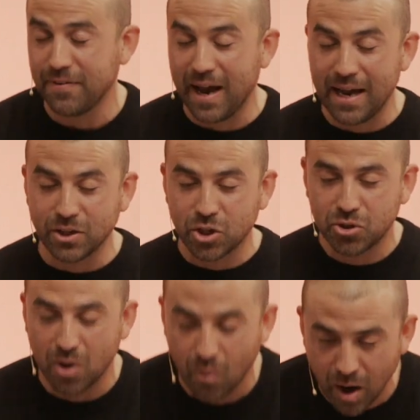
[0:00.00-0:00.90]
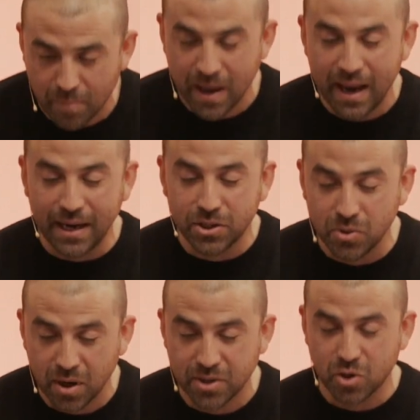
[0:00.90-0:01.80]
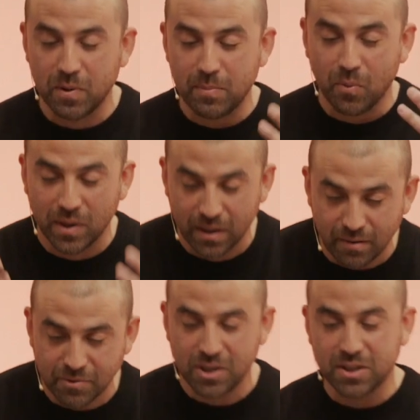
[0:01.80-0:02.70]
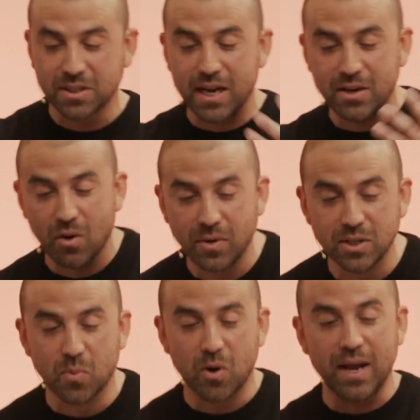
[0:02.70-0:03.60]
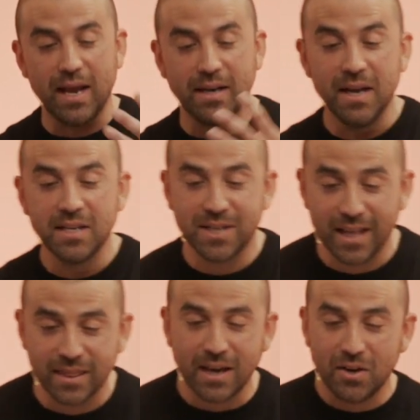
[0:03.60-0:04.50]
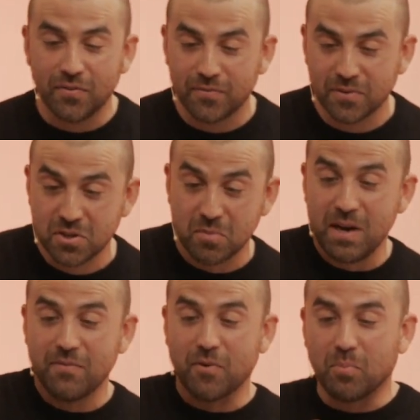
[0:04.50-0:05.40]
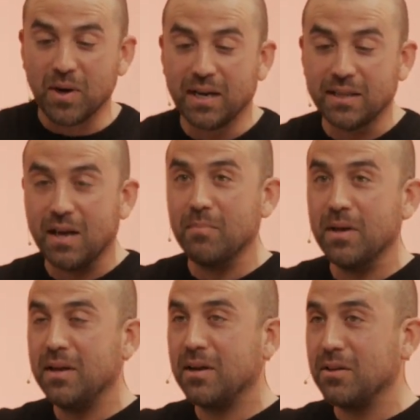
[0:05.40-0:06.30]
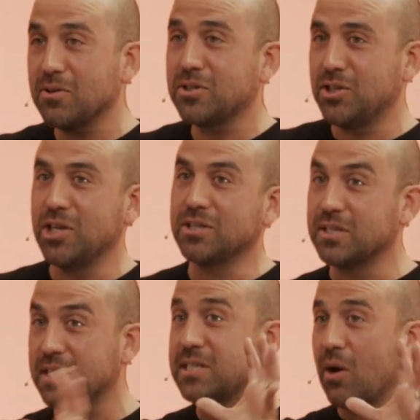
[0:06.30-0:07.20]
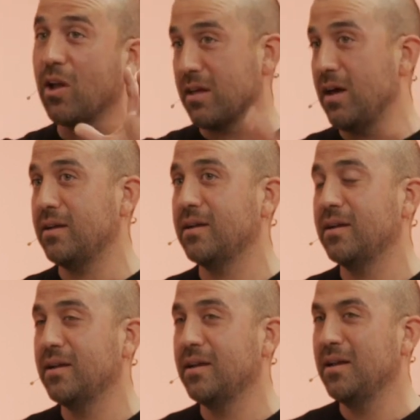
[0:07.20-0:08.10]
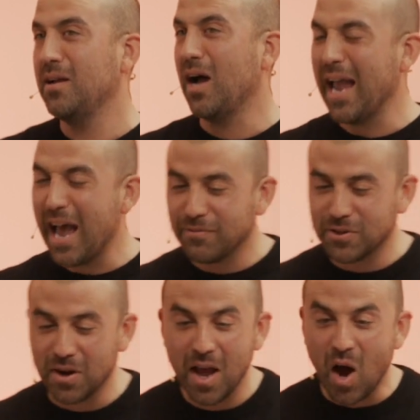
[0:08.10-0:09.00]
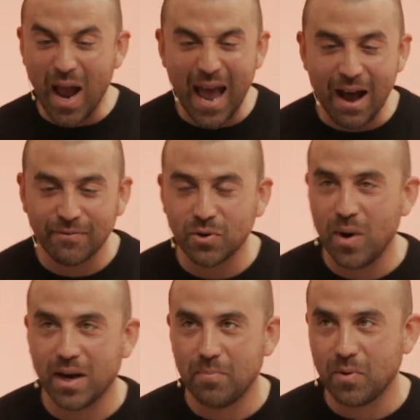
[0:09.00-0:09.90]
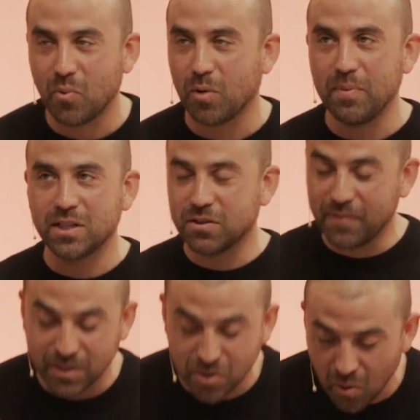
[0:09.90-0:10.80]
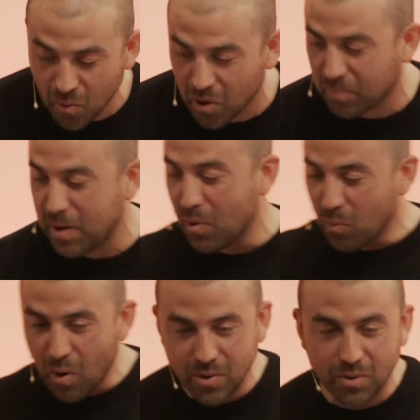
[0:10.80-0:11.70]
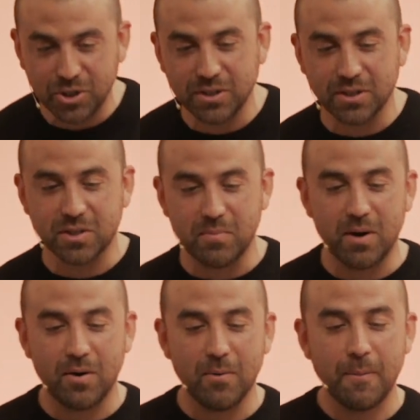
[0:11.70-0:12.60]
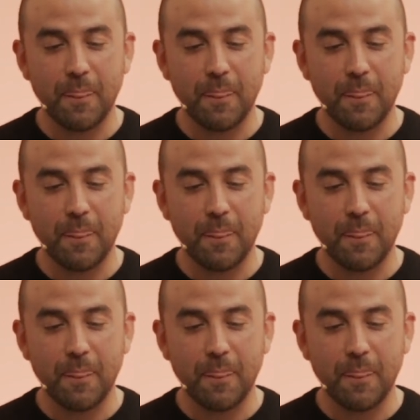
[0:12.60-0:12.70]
I had to show up and do good so people would love Jesus and know his word and say thank you to me for bringing them close to Jesus. This is how I thought. I have to wake up and work, because if I don't work, people won't know Jesus tomorrow.